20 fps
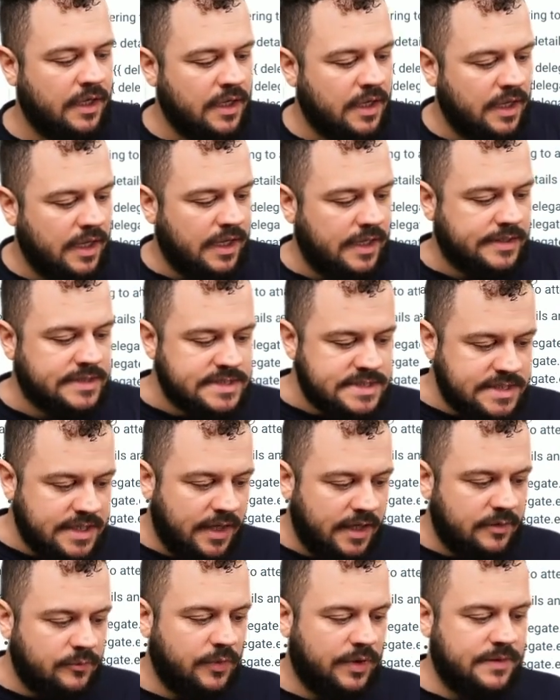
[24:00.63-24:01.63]

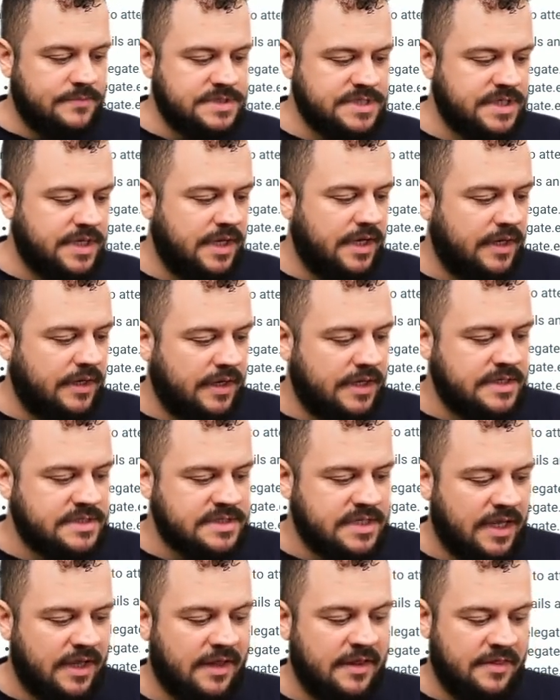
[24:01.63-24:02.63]
Instead, what I'm saying is
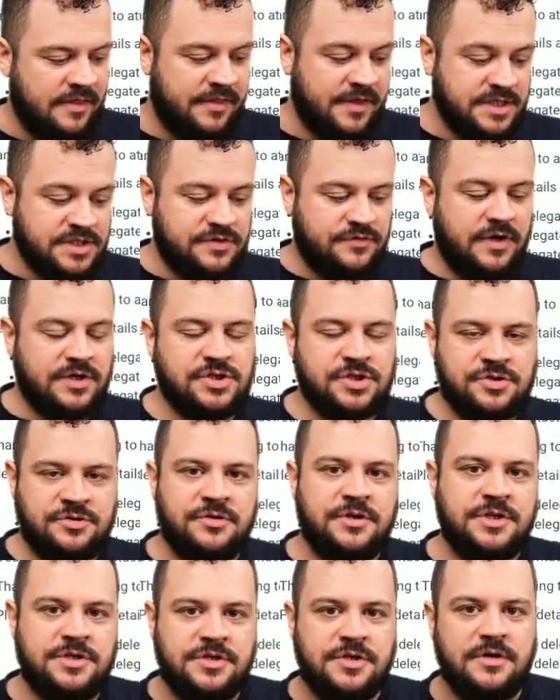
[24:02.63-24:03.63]
that this
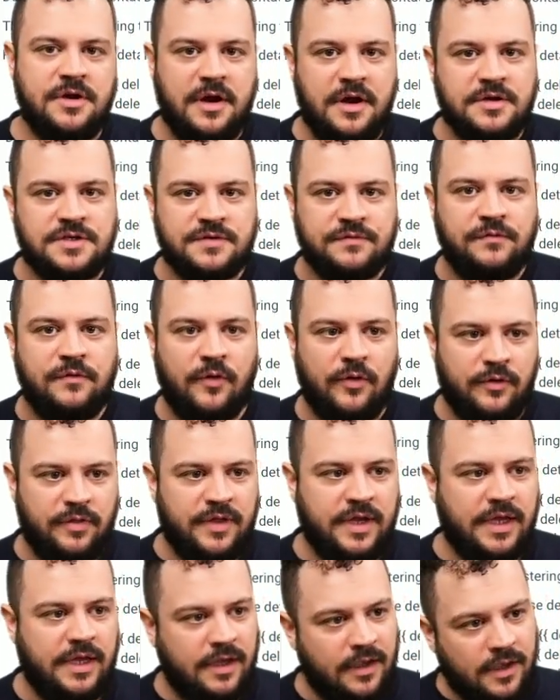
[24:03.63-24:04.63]
registration is for
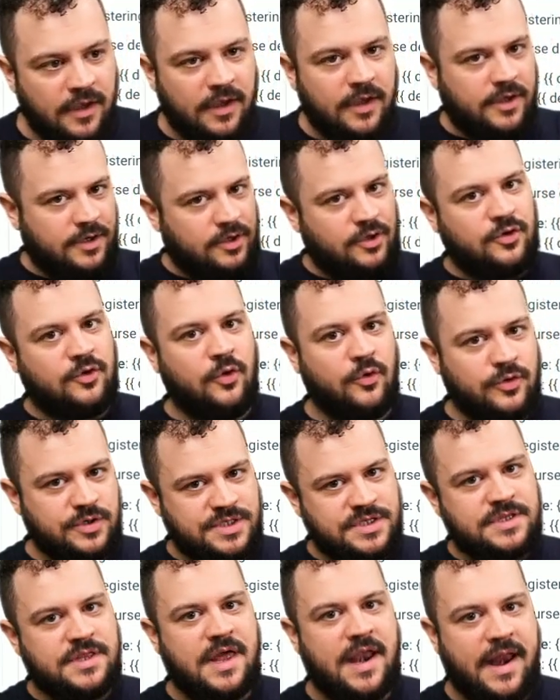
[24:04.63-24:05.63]
the course
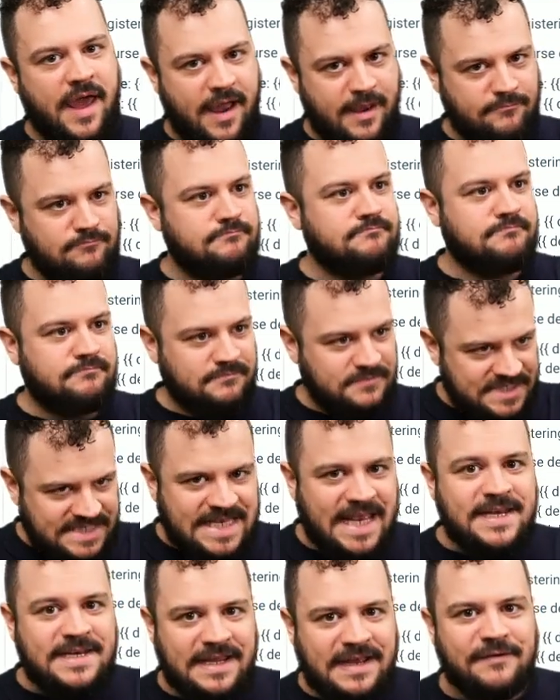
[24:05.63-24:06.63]
that I'm
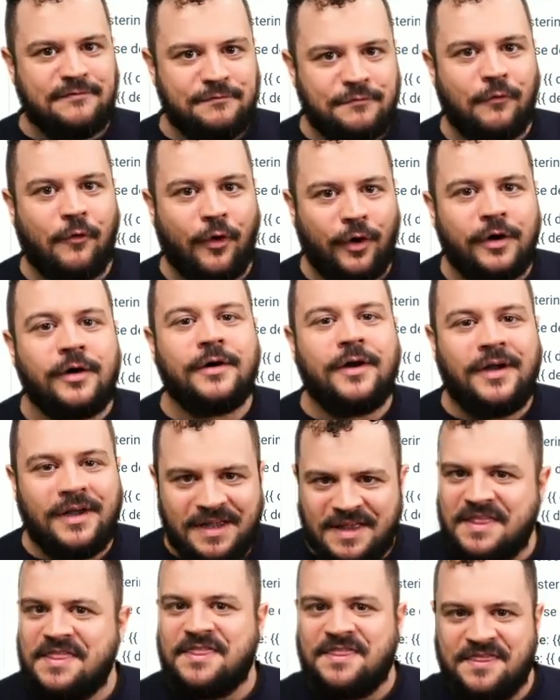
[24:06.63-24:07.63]
sending it for,
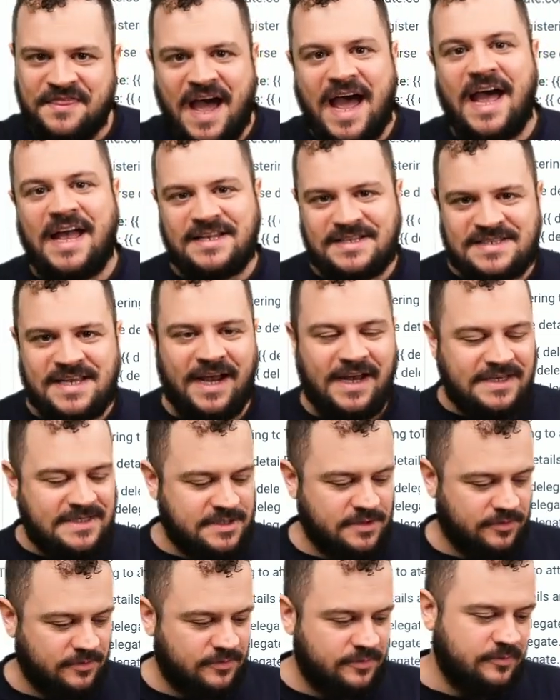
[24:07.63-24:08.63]
that
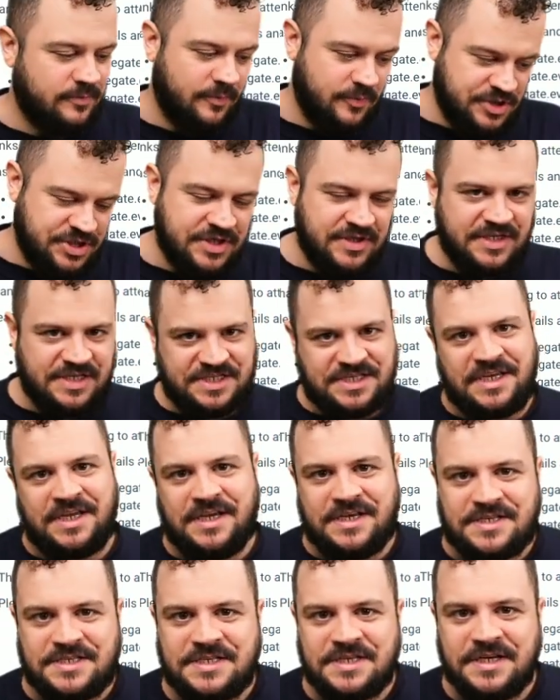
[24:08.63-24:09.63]
title, which in this
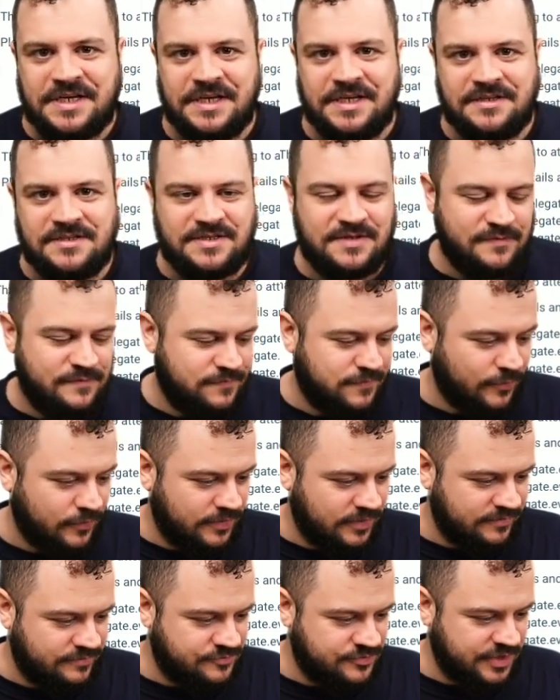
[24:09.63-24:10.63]
case is
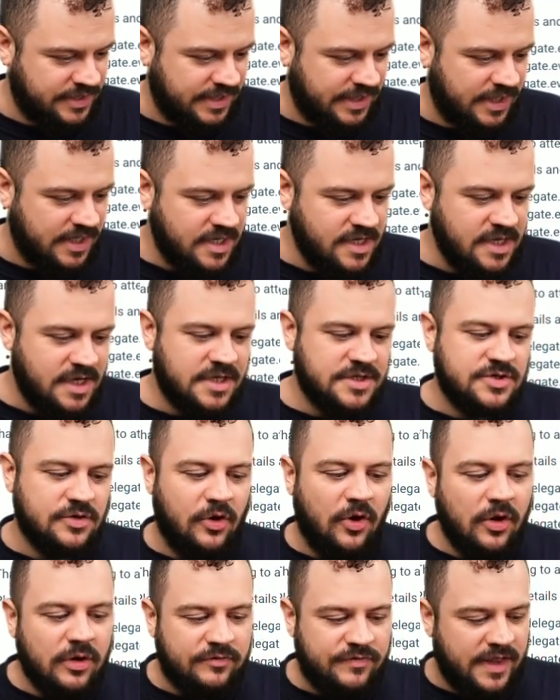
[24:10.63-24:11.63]
forklift training. And so
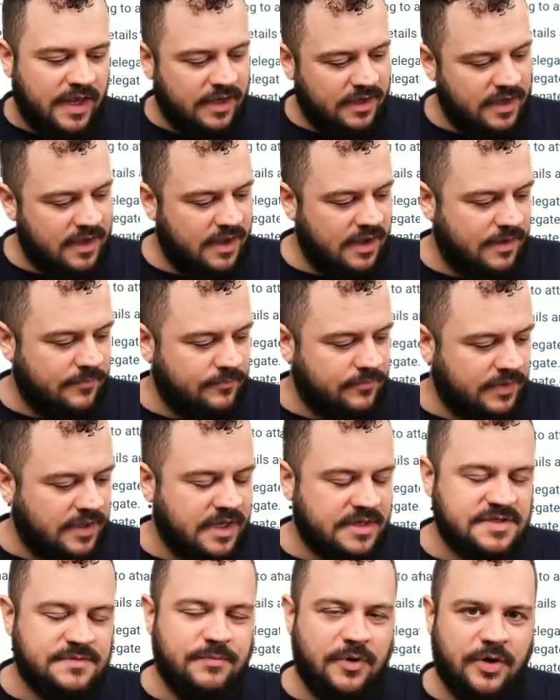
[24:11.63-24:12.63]
all of that
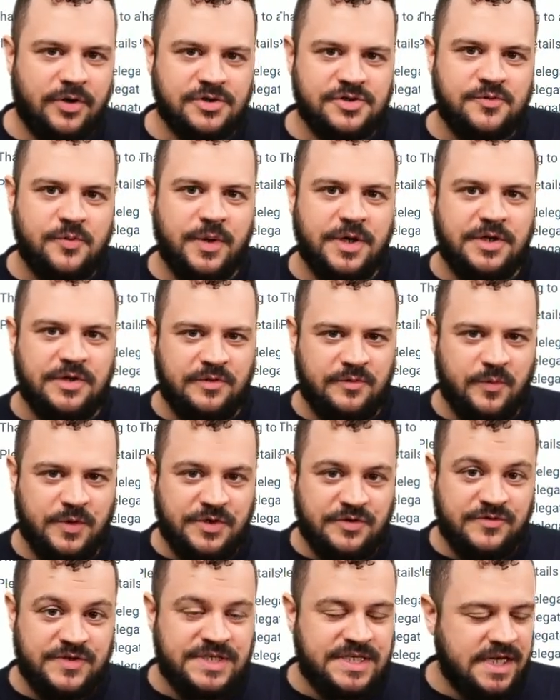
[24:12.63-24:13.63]
gets merged when you
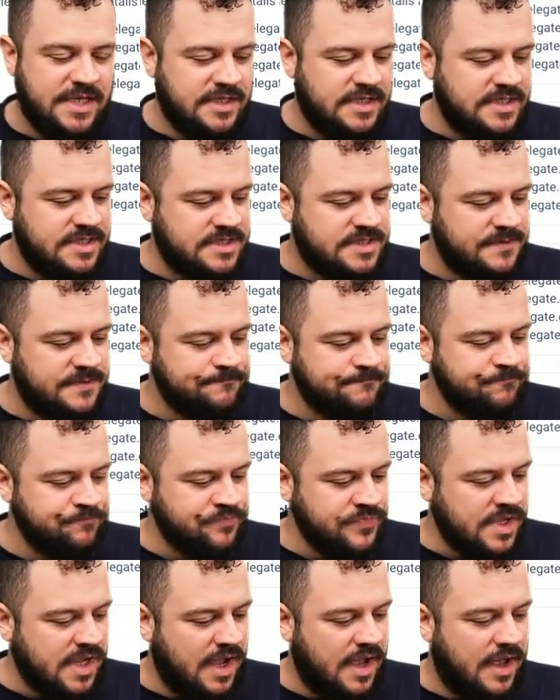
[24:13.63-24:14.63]
send these,
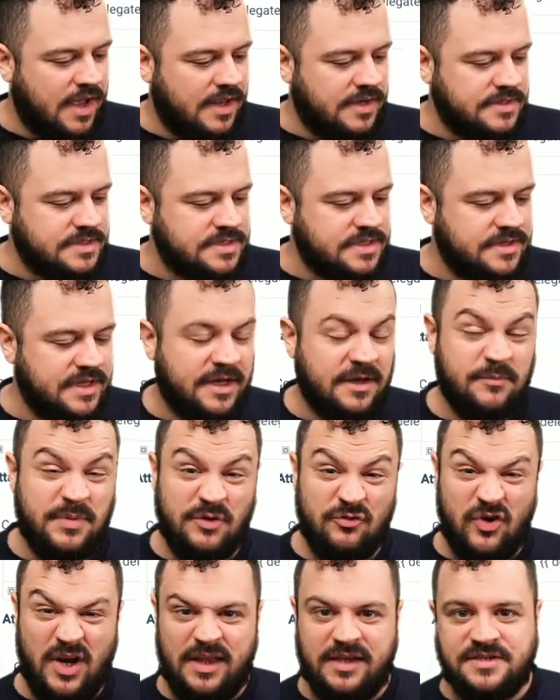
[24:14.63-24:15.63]
and they can be
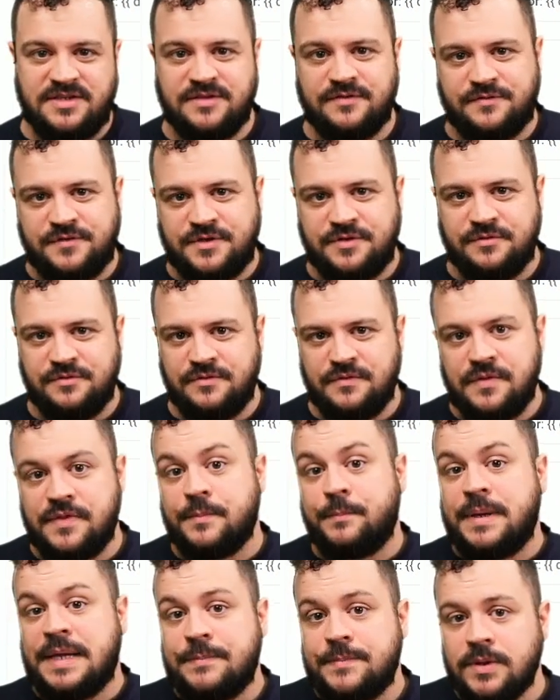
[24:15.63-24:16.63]
relative to the
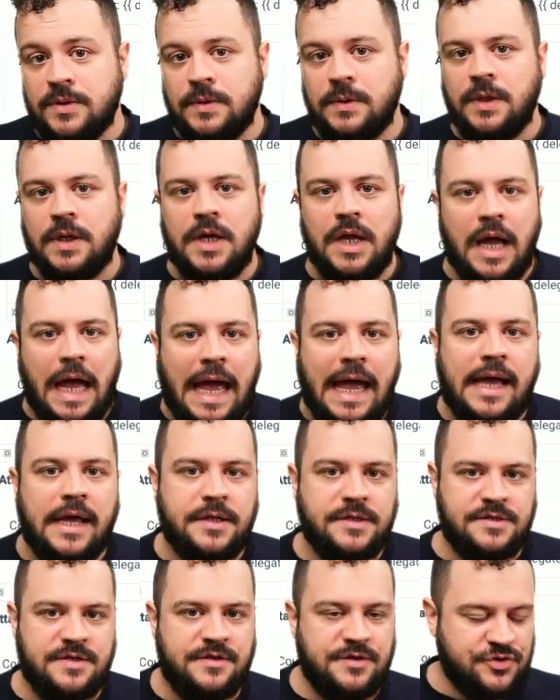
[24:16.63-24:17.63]
people and
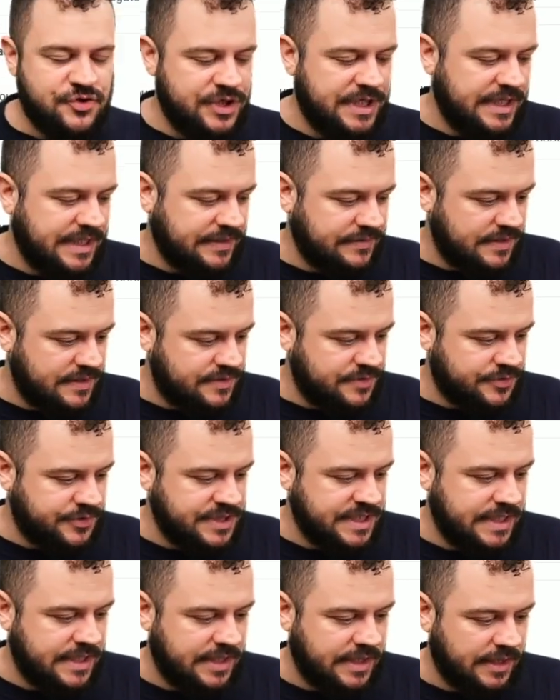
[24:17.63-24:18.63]
the training that they're
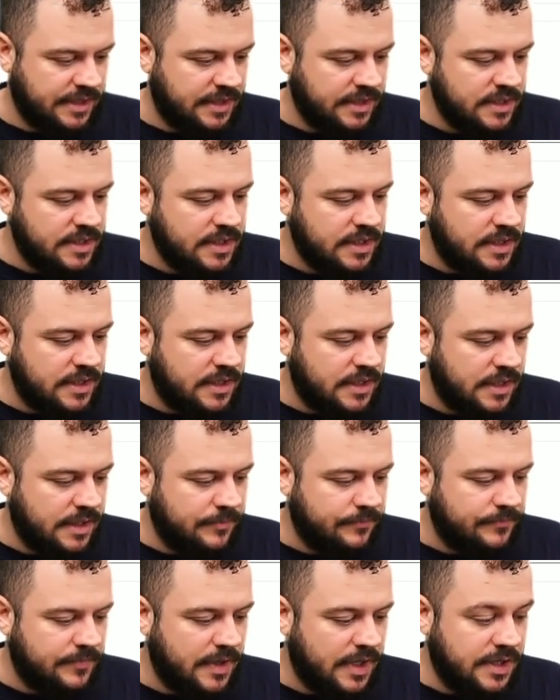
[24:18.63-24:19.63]
taking.
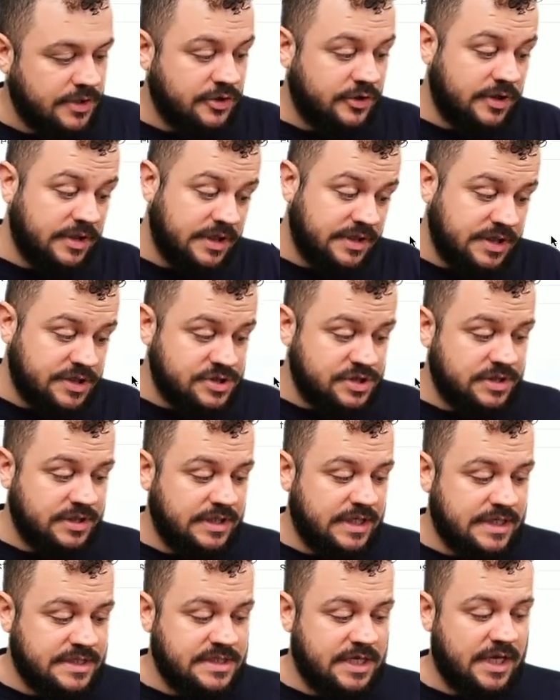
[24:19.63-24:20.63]
And you can additionally
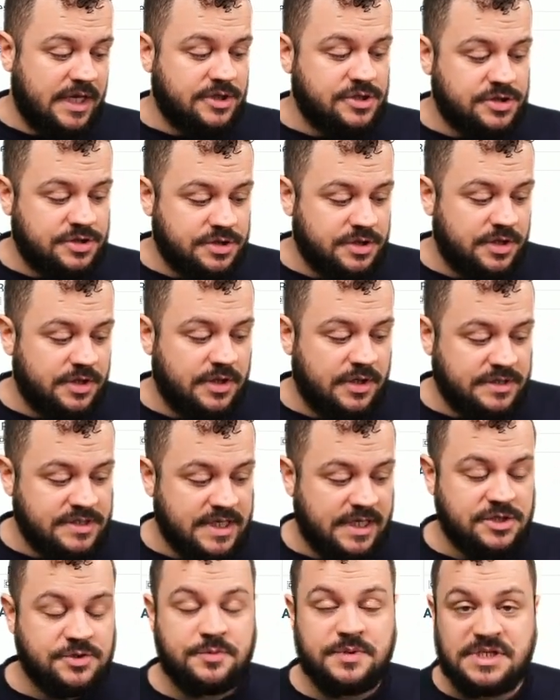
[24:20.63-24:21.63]
attach
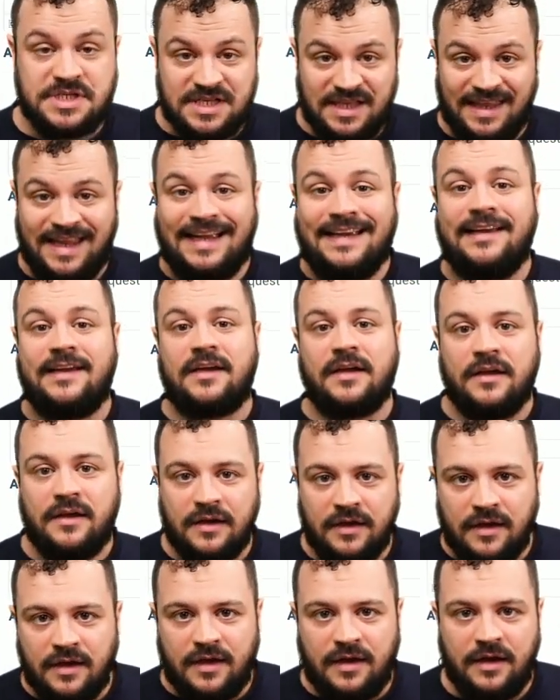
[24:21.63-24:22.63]
attachments like
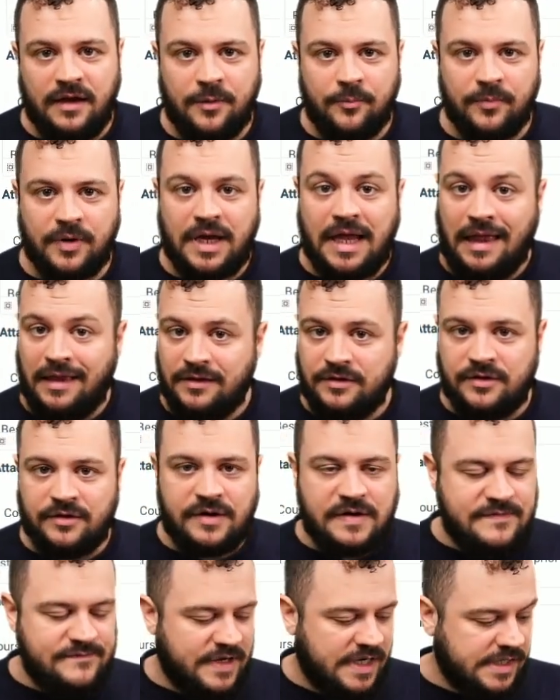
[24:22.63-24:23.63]
calendar
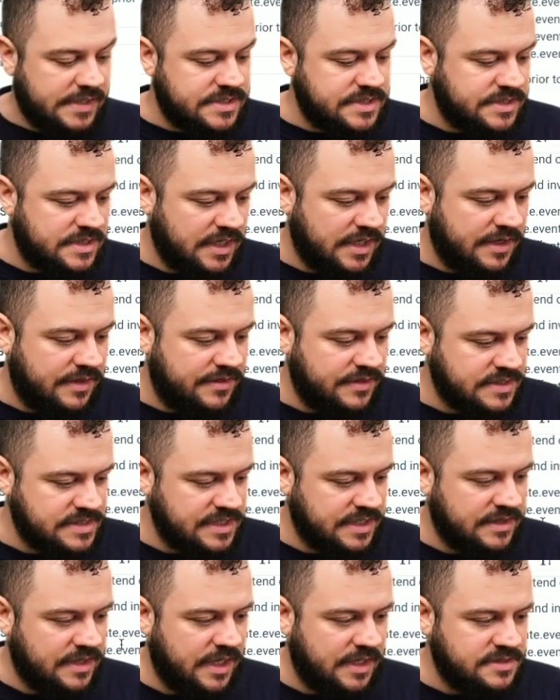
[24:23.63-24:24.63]
invites and things
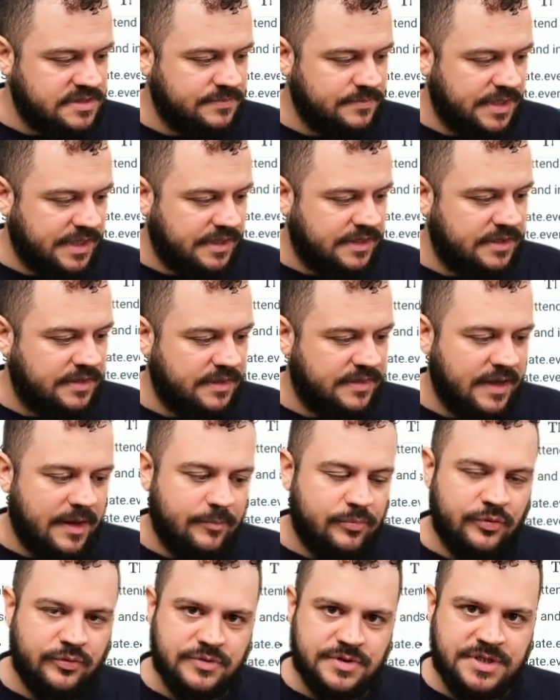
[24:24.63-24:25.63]
like that to make that
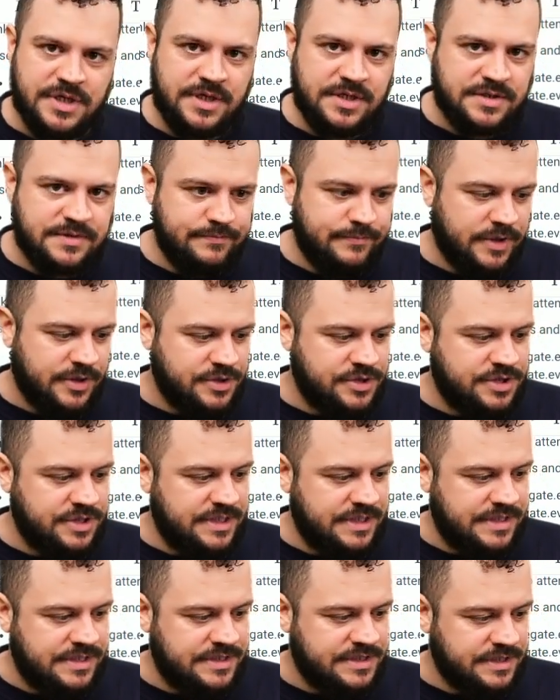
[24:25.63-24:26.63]
process much
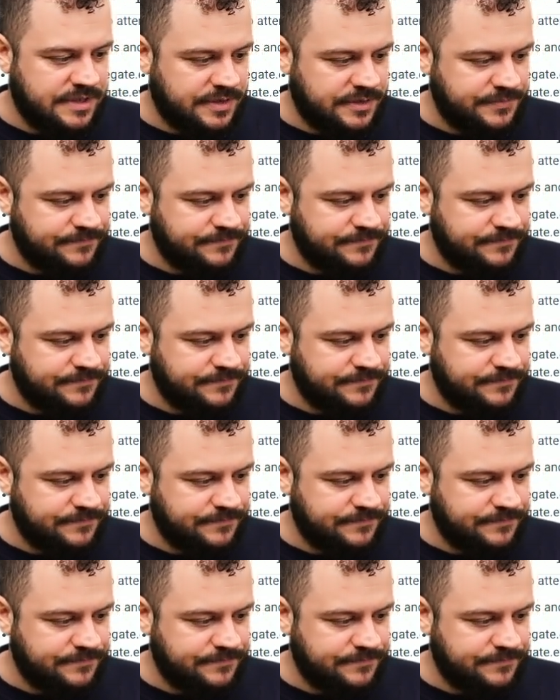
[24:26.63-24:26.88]
easier.